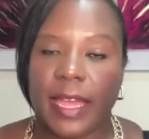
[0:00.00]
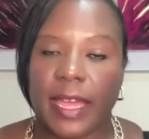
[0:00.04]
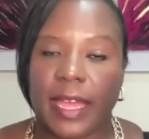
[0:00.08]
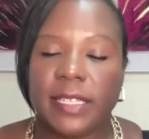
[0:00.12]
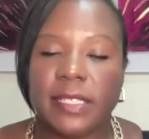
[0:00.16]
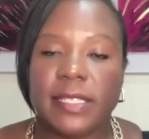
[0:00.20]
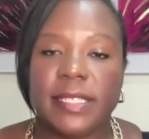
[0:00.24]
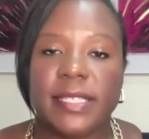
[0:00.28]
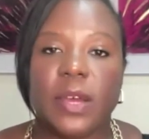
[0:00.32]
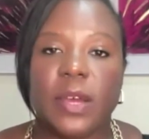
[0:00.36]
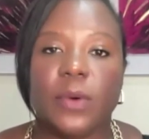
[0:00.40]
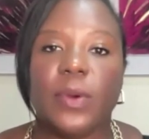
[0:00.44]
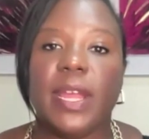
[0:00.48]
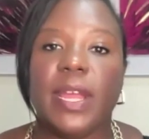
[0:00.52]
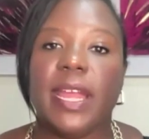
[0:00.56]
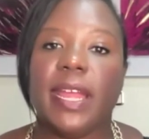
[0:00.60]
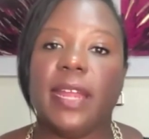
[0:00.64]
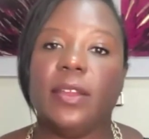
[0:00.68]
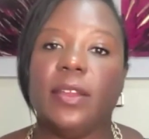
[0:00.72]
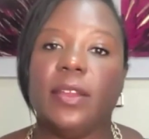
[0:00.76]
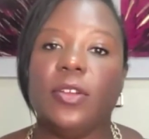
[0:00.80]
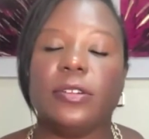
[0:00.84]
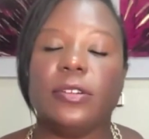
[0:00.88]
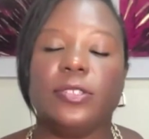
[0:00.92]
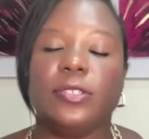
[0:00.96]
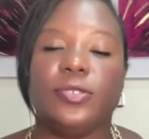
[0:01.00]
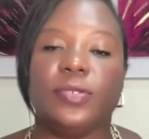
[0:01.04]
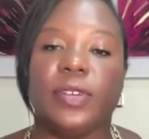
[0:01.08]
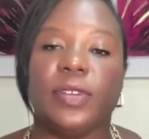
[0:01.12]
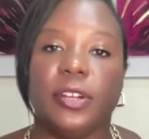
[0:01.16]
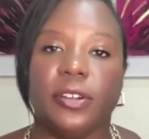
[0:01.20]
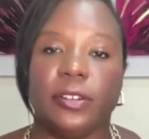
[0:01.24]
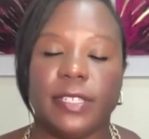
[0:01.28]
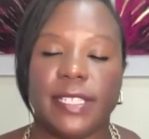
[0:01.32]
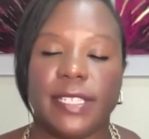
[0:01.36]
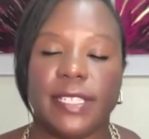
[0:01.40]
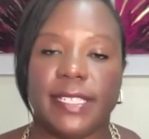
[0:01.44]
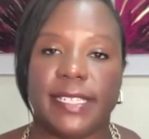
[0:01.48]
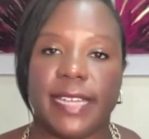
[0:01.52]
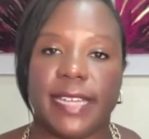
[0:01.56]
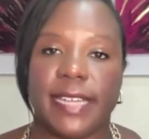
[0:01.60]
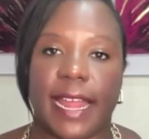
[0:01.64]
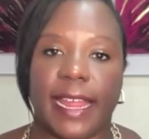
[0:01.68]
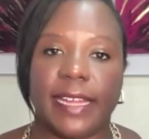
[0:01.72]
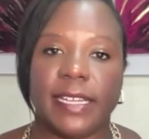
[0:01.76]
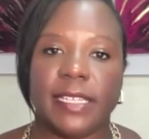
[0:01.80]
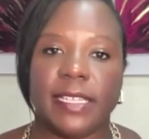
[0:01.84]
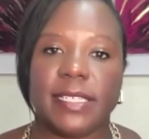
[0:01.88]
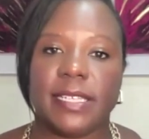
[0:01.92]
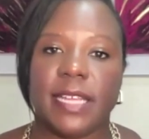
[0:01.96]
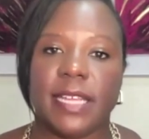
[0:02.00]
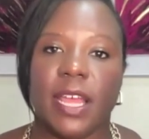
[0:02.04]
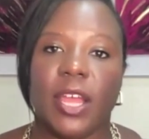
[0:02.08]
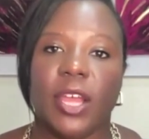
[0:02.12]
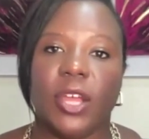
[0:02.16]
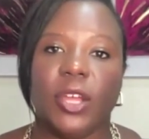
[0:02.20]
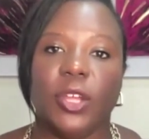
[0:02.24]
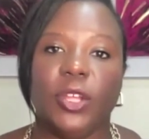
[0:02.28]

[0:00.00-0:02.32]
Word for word: And so in your triggered state,